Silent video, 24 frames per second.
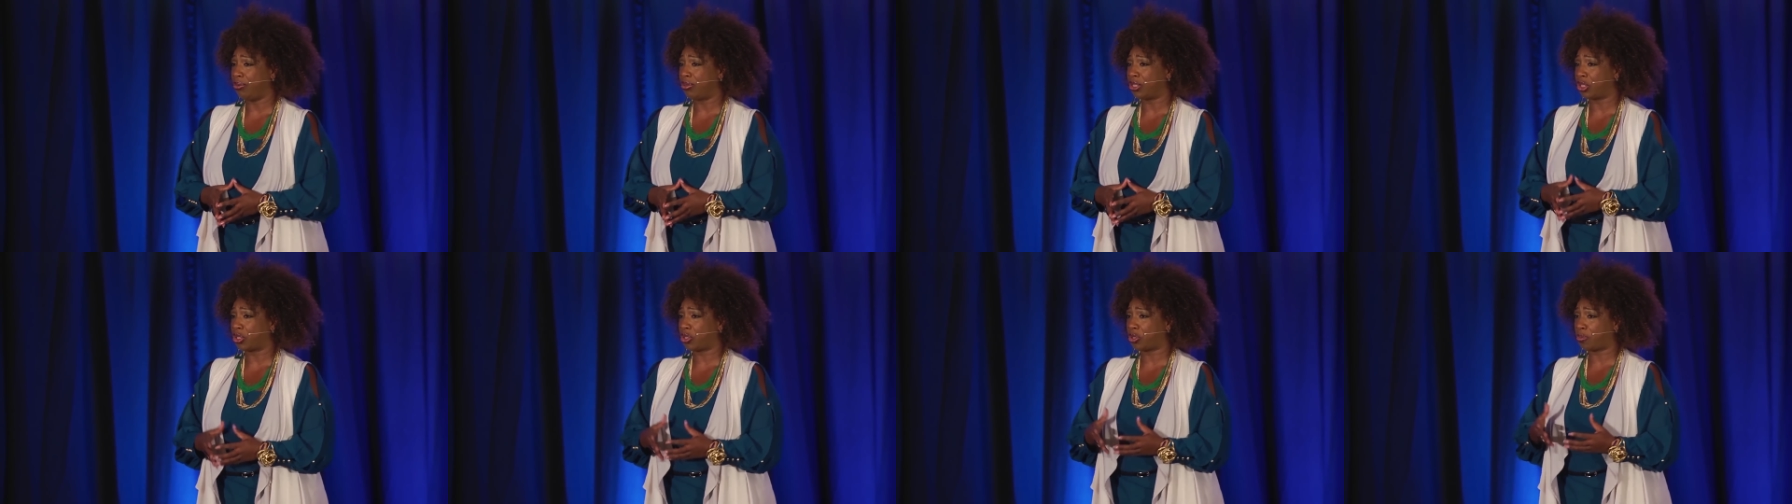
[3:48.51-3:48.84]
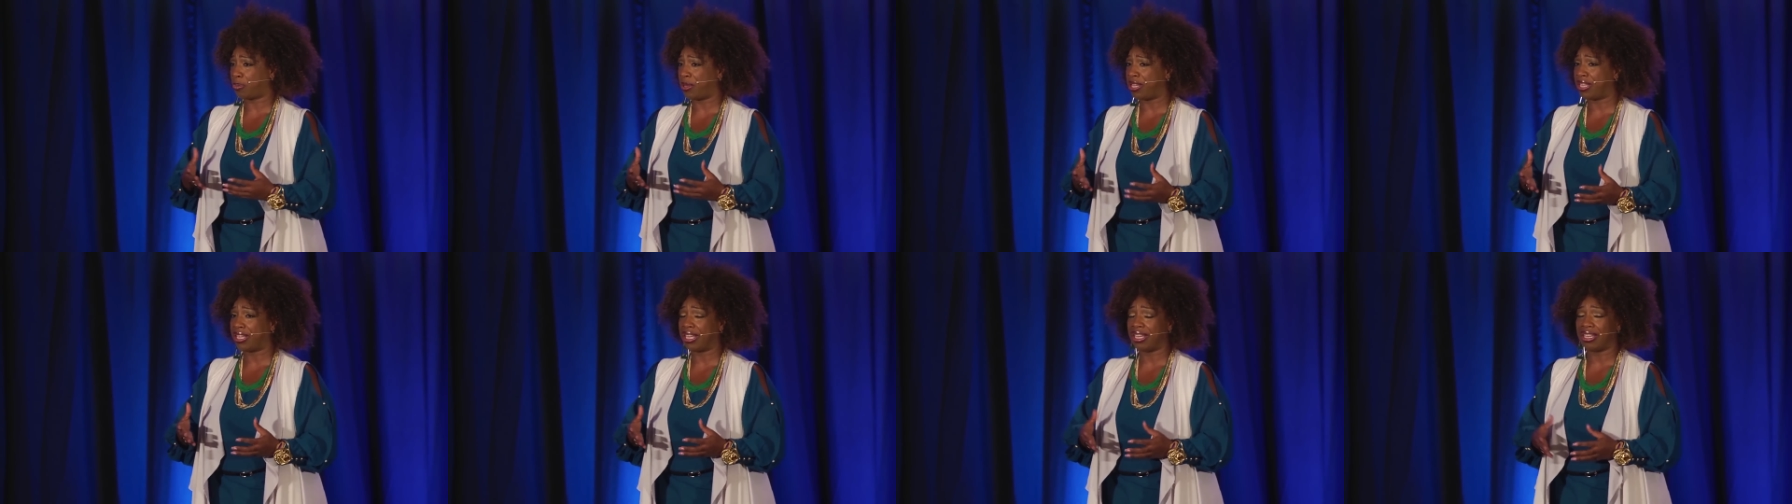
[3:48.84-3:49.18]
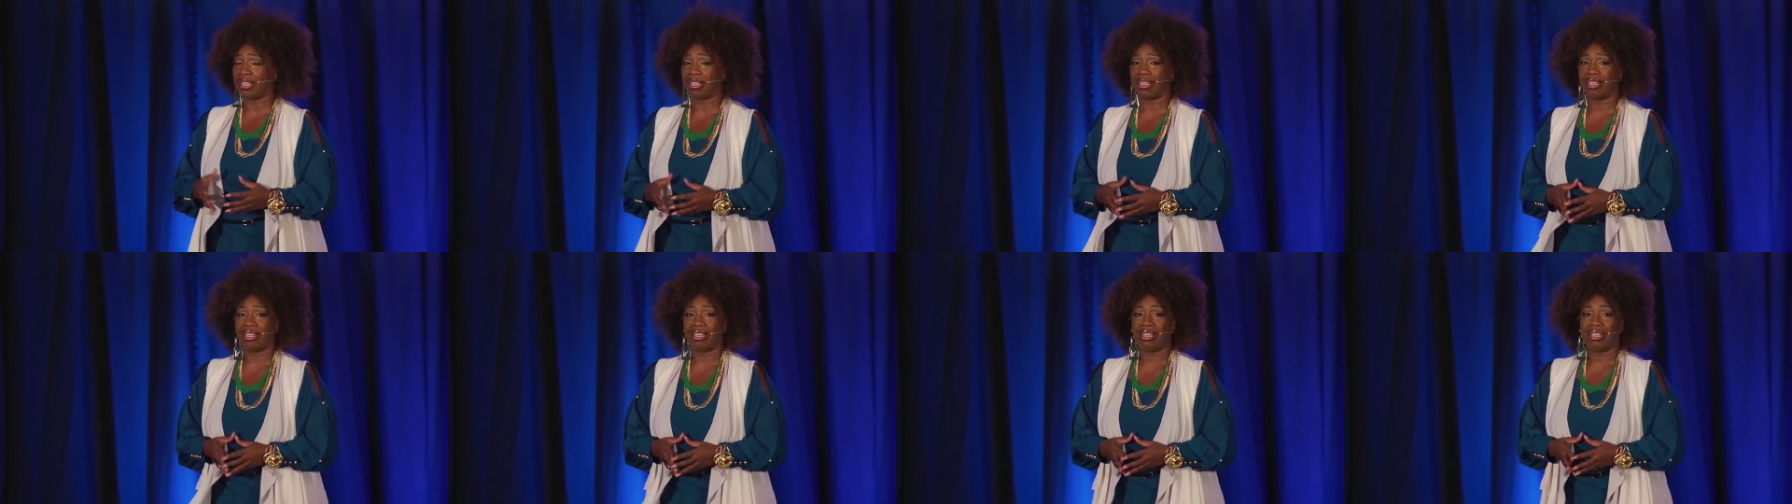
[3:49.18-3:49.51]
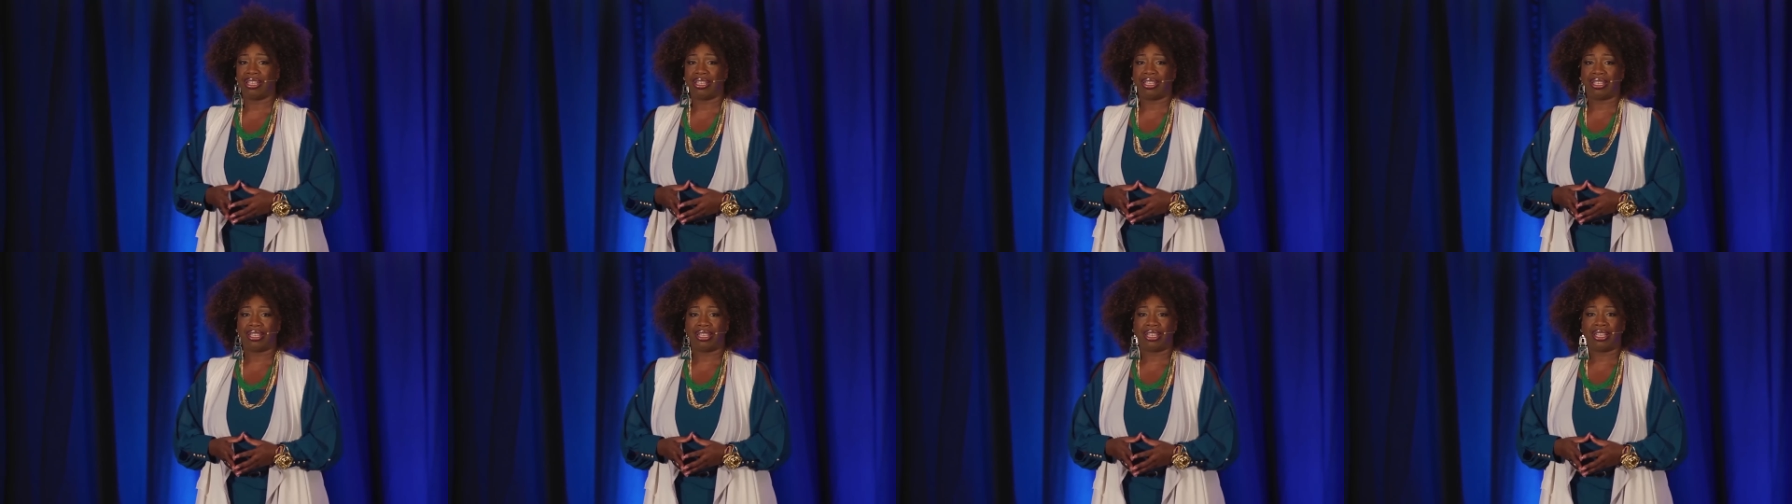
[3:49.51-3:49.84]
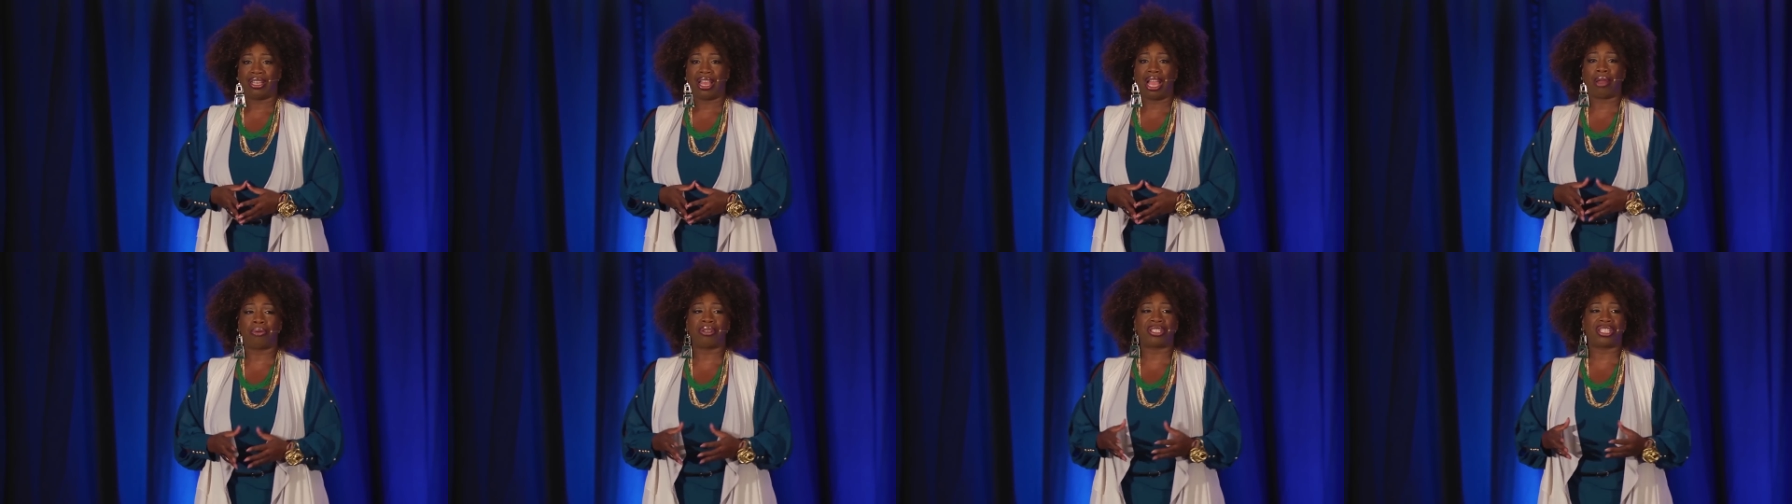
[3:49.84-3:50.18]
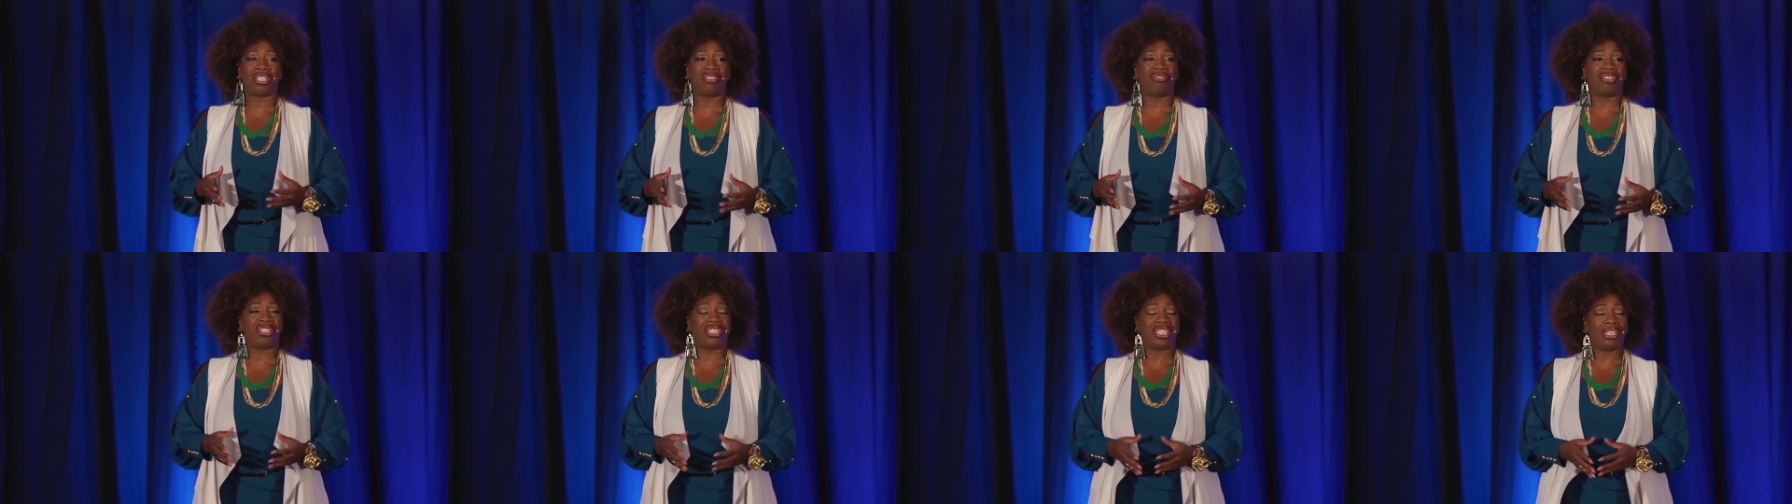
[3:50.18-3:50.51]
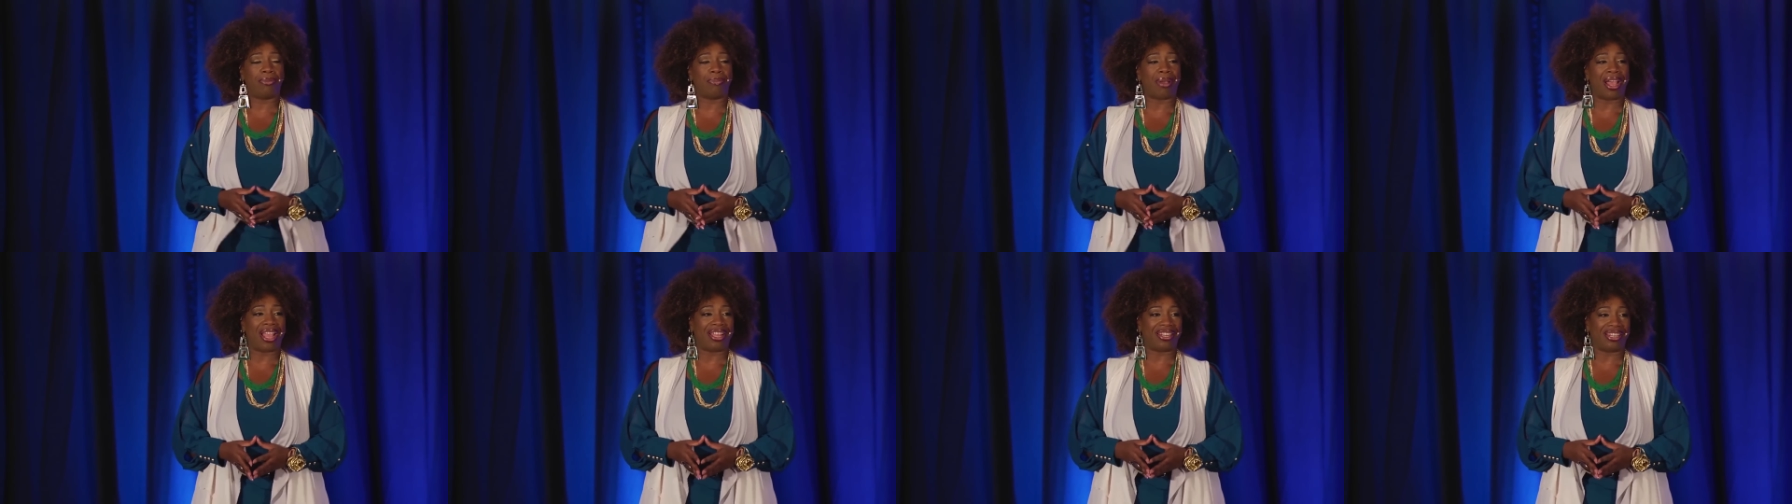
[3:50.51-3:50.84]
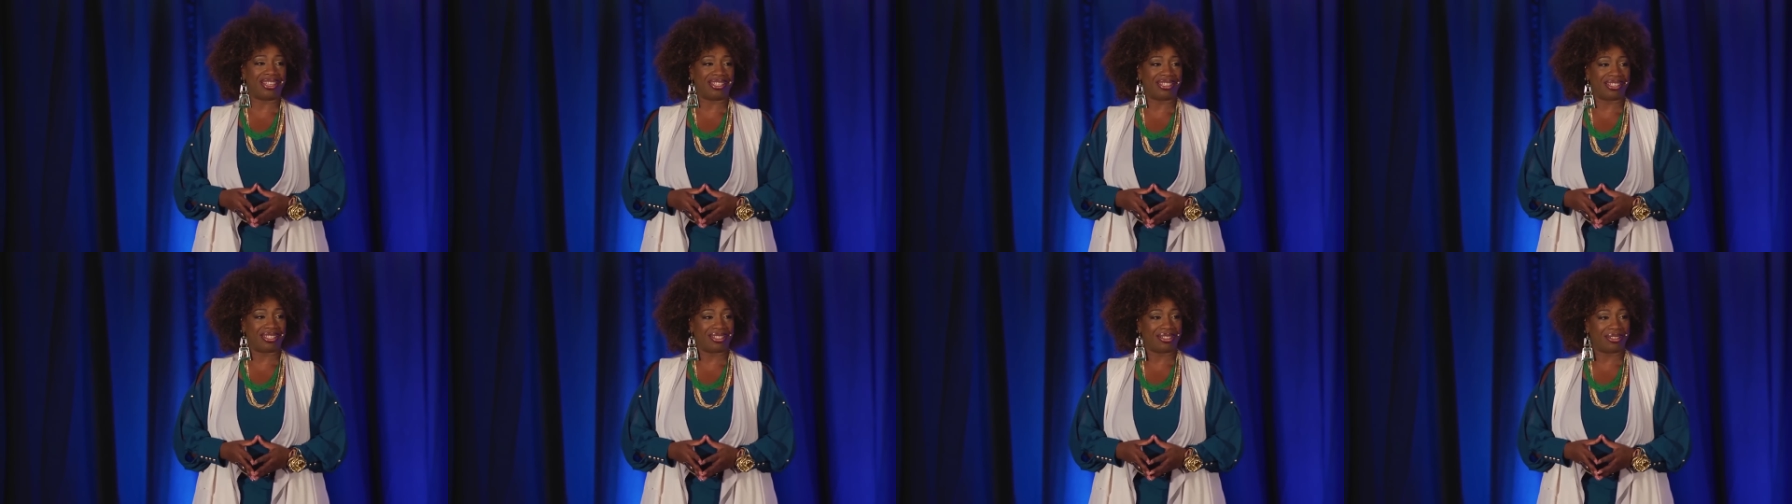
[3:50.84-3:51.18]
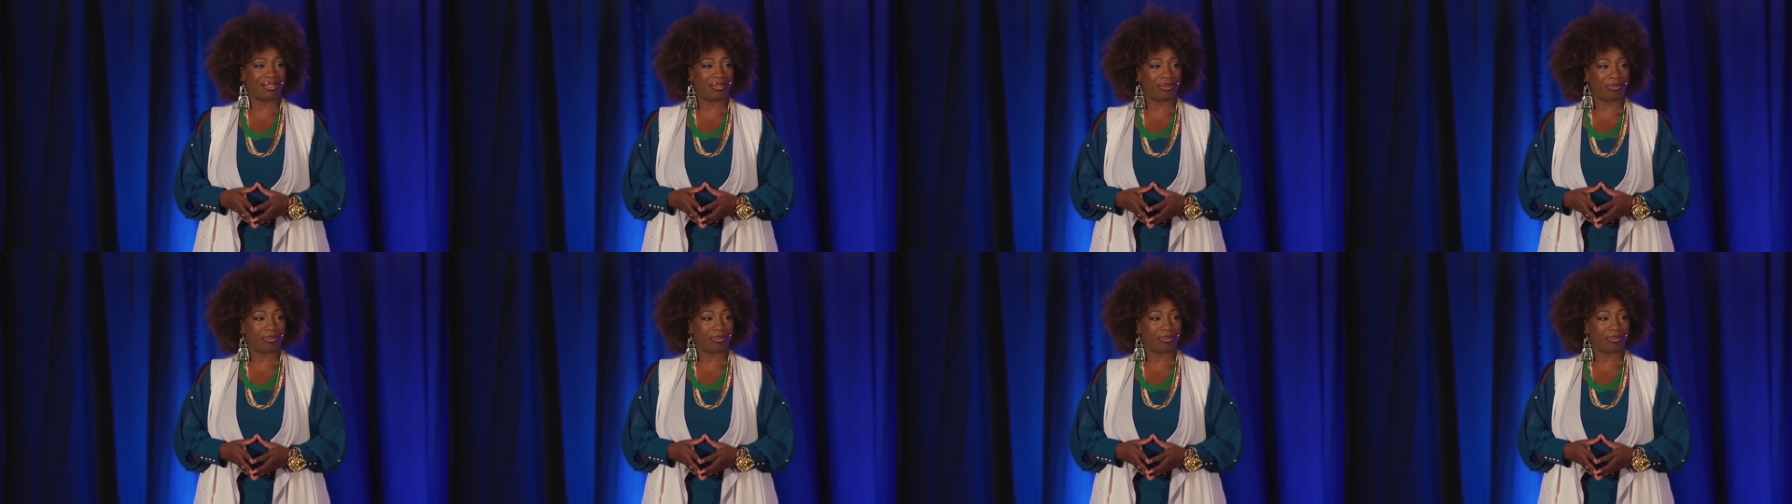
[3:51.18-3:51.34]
which is speaking, I received a D minus.